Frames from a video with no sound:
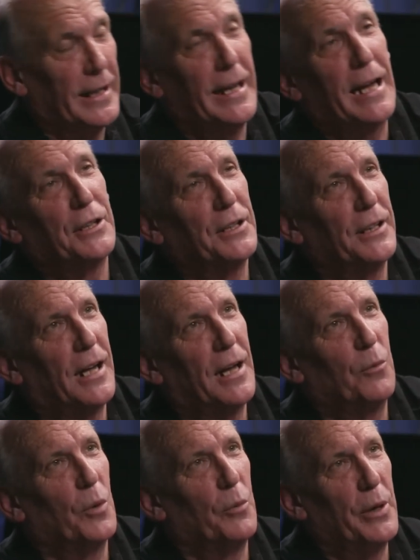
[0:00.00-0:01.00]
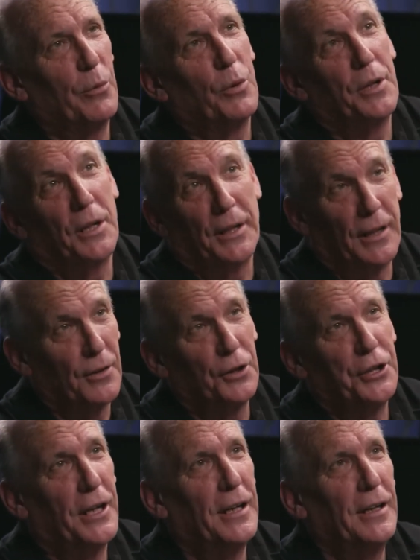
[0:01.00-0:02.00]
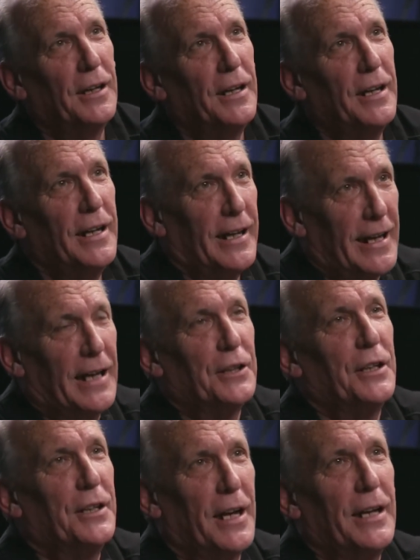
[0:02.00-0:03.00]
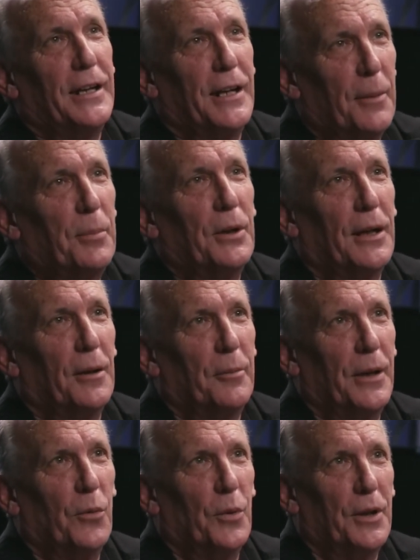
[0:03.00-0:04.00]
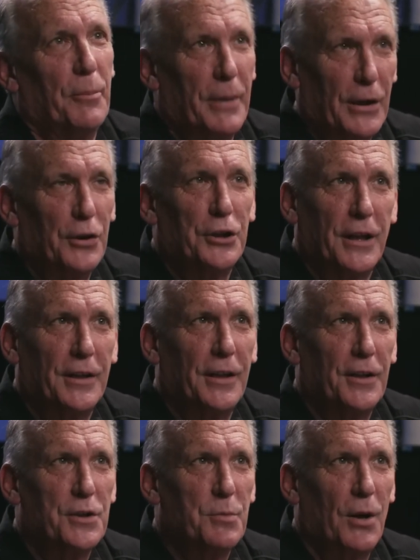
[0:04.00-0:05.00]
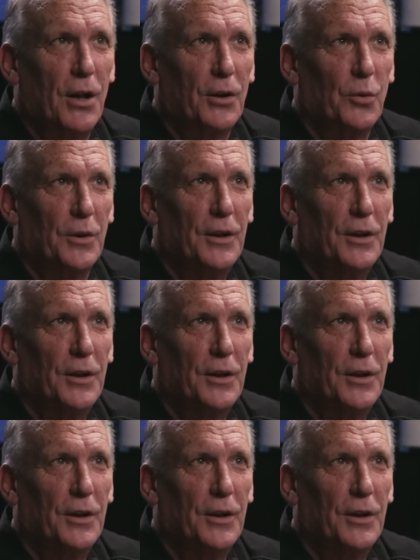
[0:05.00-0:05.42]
It actually got, when we had run the littler jet, it actually tightened up a little bit with the bigger jet than the smaller one.